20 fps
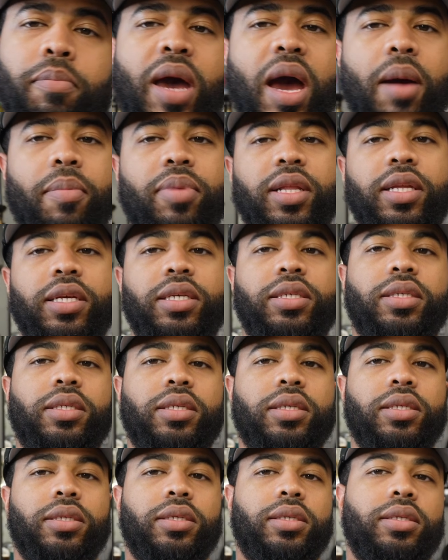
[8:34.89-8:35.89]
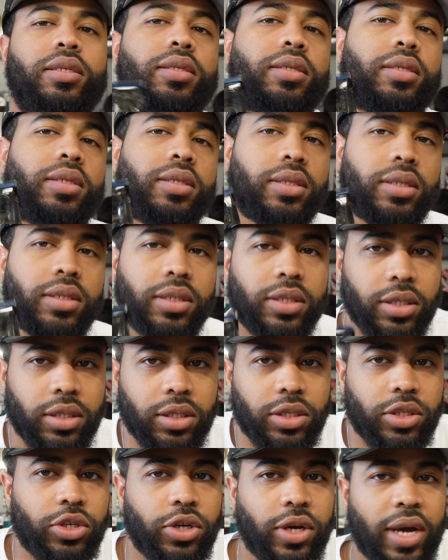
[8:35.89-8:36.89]
BaByliss,
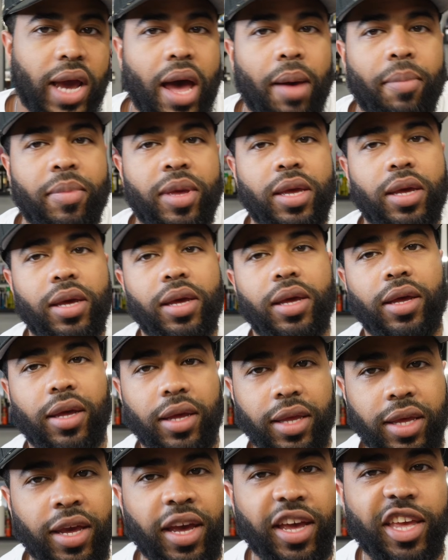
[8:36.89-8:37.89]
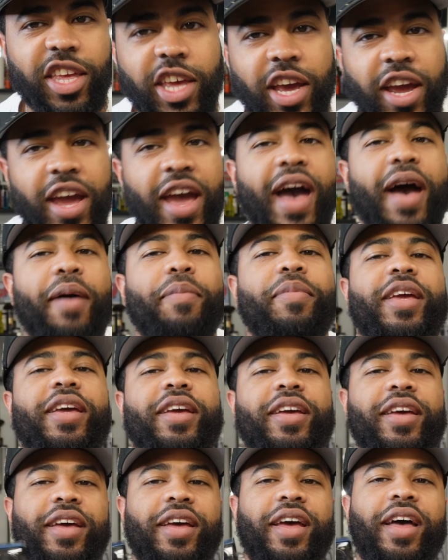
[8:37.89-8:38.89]
you got me. You got me.
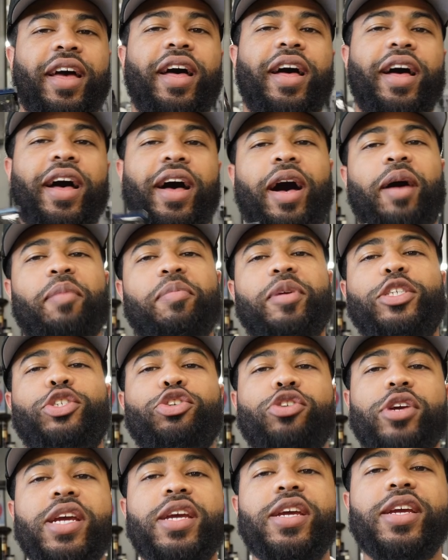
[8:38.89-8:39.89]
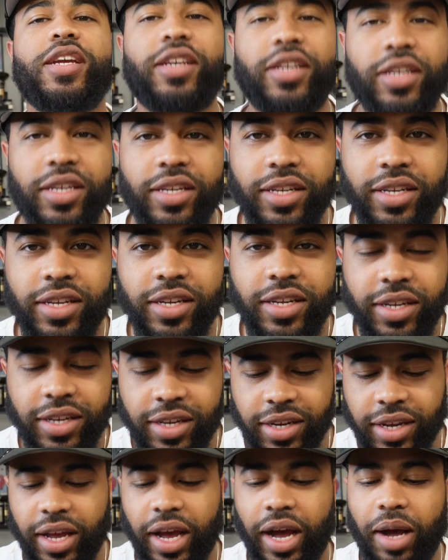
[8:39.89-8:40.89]
I'm intrigued.
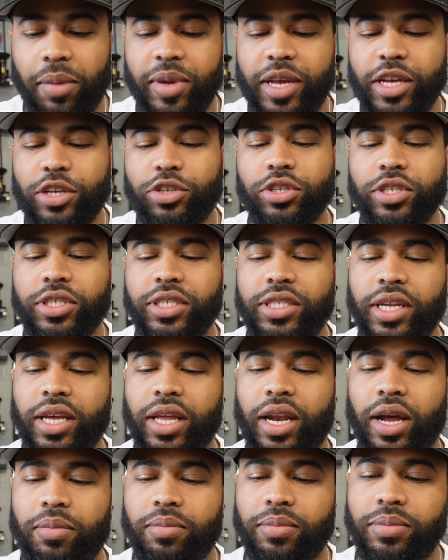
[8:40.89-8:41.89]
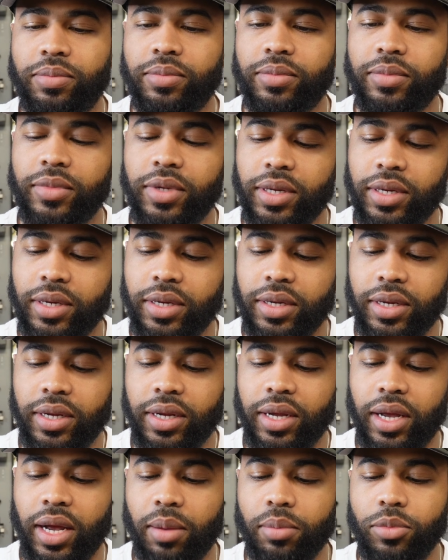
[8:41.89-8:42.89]
I'm interested. I'm
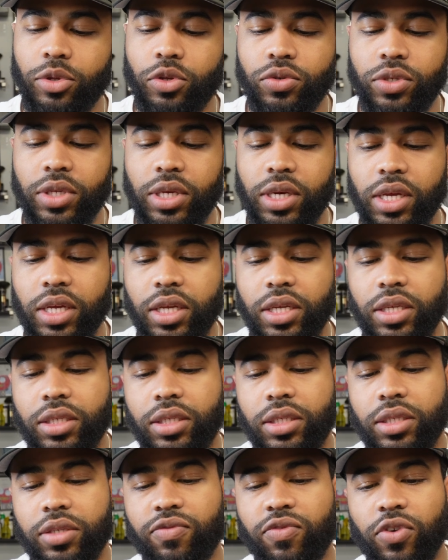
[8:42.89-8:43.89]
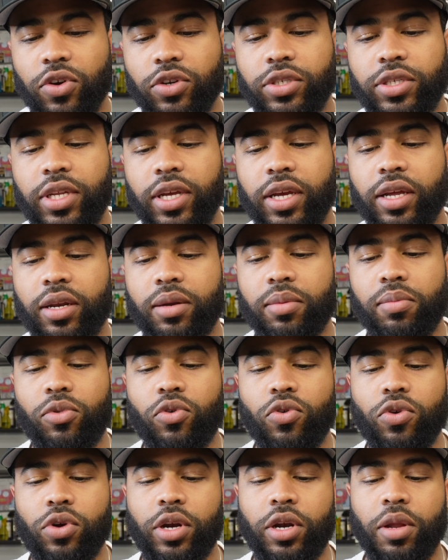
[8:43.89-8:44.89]
using these first thing in the
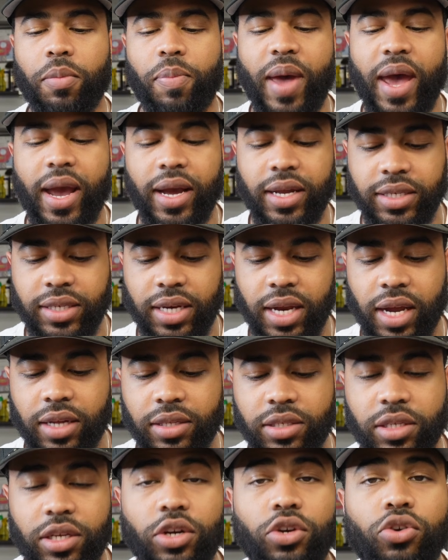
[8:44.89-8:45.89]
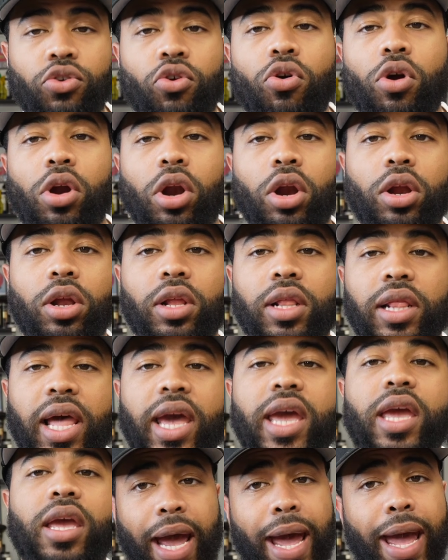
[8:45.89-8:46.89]
morning. The package came to the door
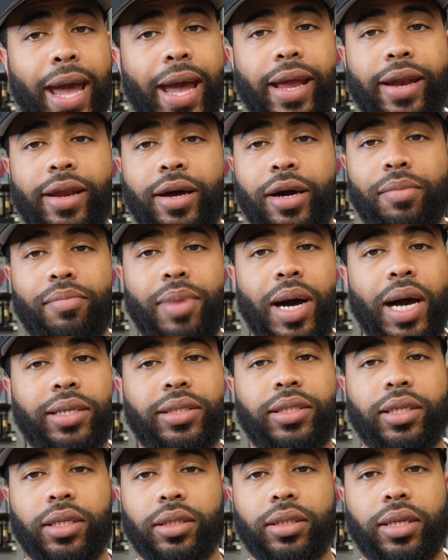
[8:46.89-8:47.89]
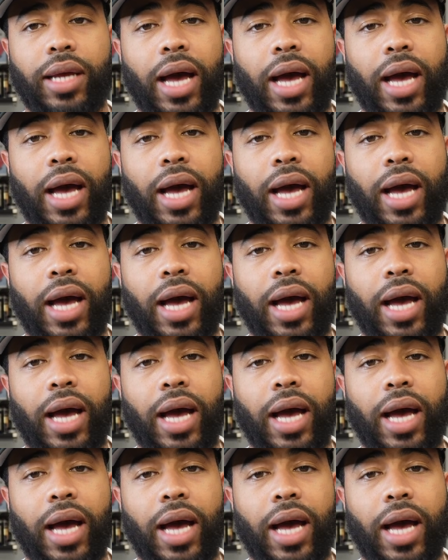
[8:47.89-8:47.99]
late. I had to unbox it.